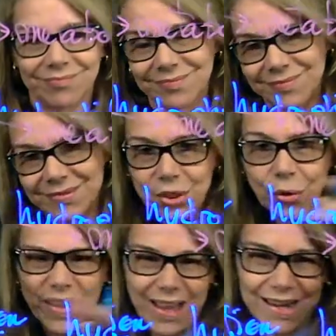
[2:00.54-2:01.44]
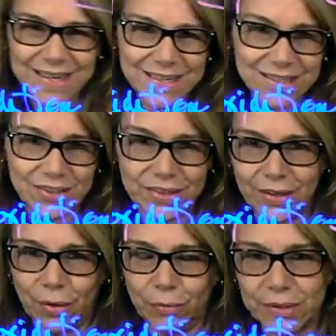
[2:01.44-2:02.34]
So that is in
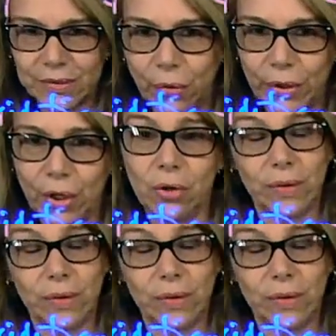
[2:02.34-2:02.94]
general what's going on.